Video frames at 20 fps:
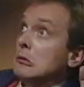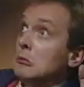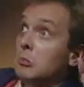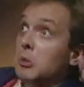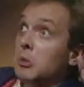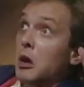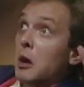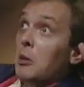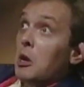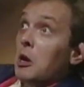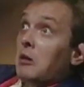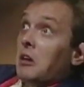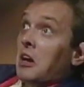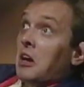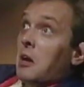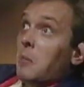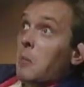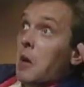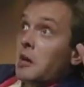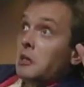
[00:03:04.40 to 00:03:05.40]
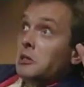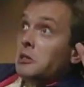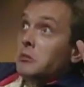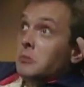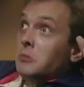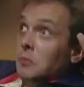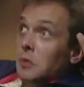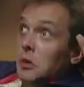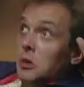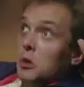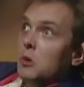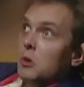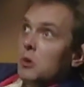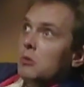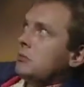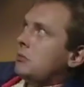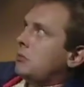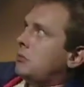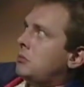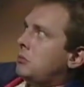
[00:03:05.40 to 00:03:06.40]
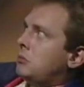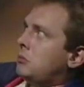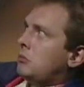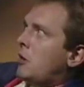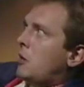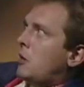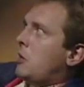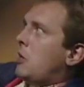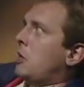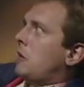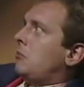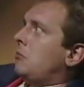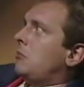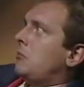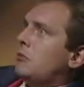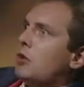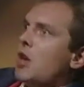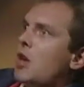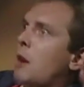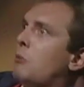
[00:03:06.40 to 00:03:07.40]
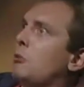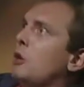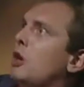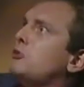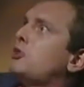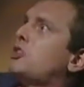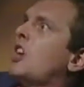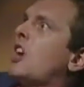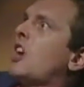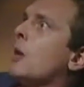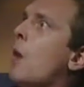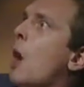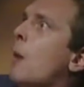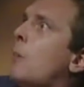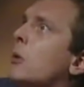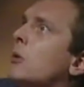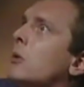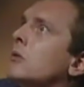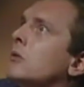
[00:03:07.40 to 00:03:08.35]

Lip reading: Blimey, OK, mate. Wait a minute. No, you stick 'em up.